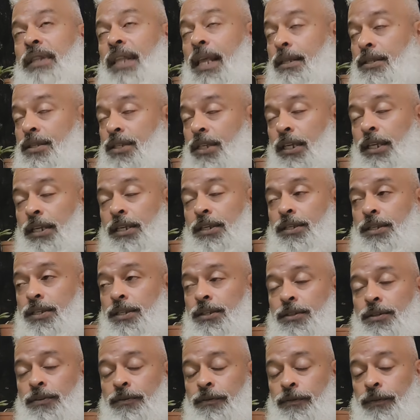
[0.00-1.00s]
that's easy
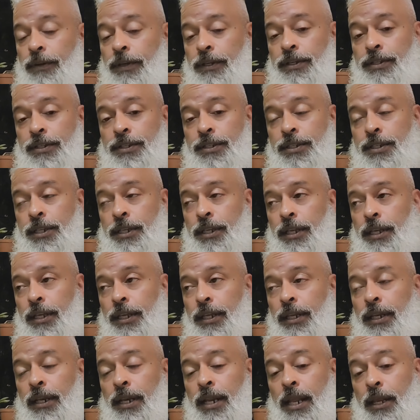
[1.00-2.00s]
to fix
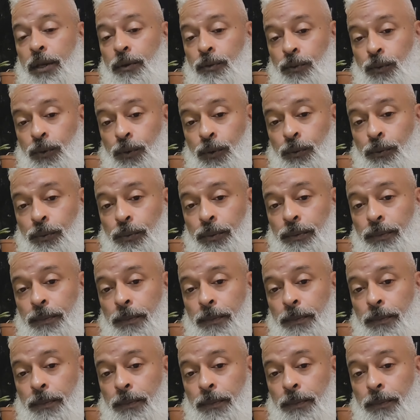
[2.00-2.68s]
in Lightroom.